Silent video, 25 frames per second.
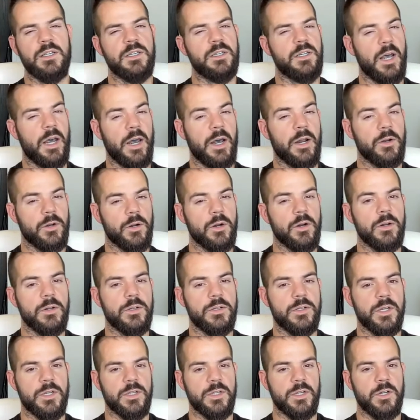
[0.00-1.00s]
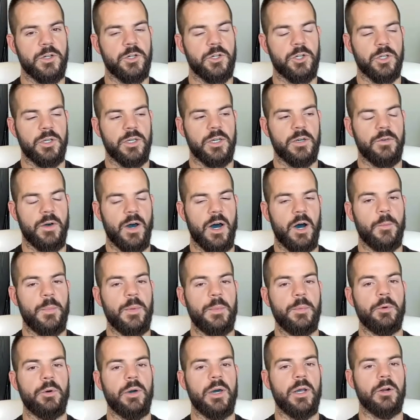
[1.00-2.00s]
standards essentially of how
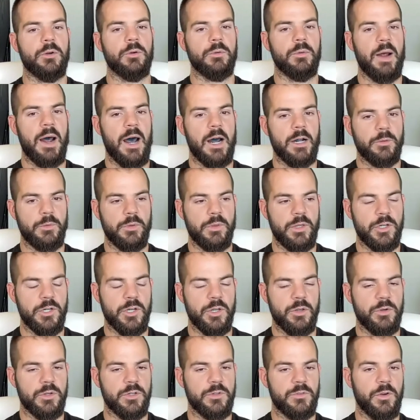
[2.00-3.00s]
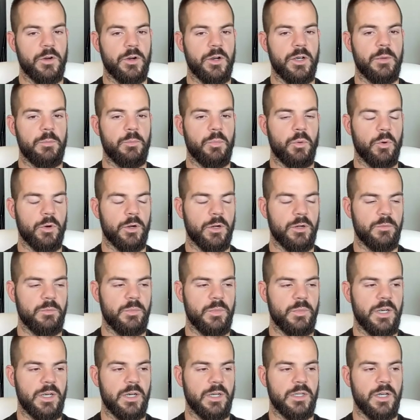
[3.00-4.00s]
people interact with each other is very
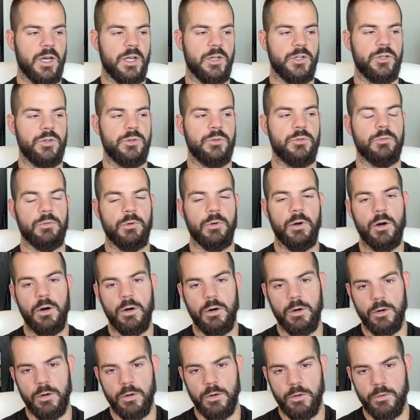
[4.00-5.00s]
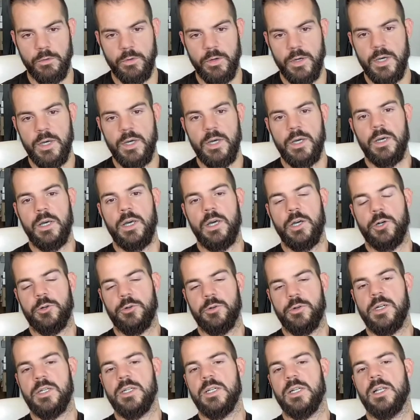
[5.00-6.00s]
important because as you grow, it
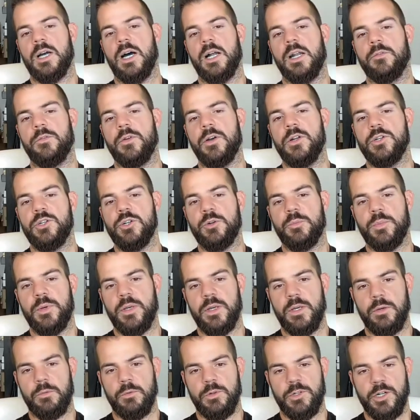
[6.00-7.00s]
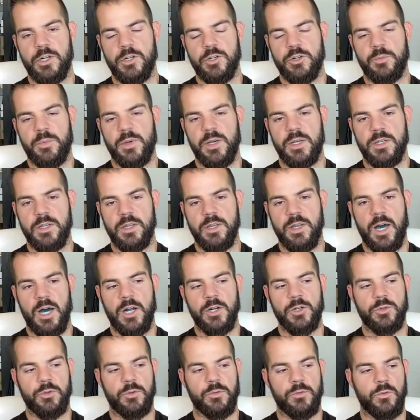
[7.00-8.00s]
creates a lot of entropy, which entropy is a
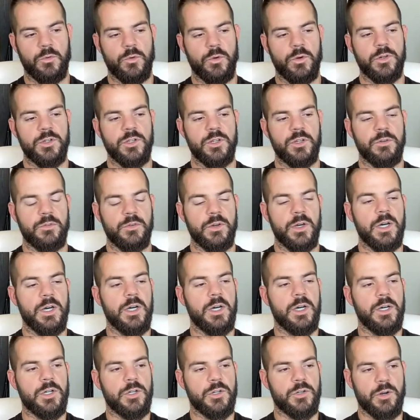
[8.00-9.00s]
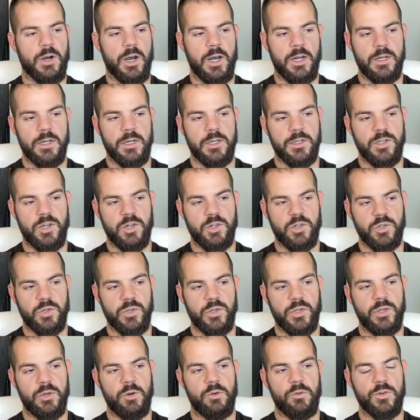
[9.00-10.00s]
natural force of trying to
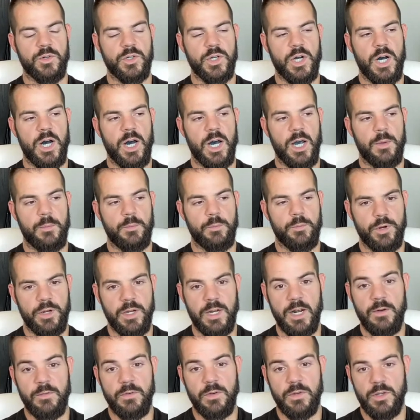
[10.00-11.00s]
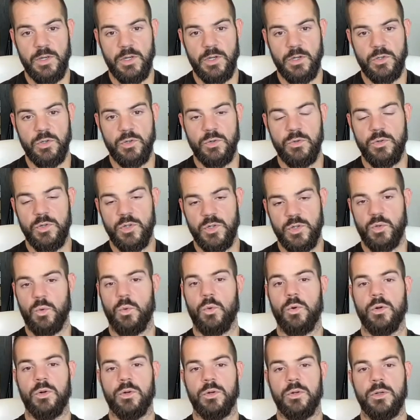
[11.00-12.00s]
essentially over time bring everything to
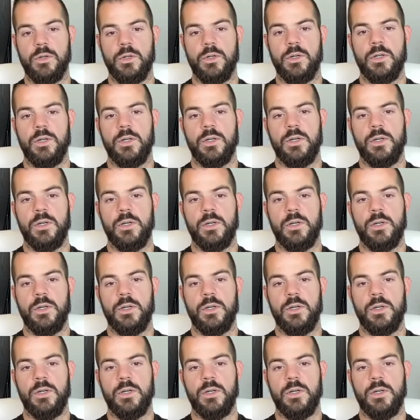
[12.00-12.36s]
disorder,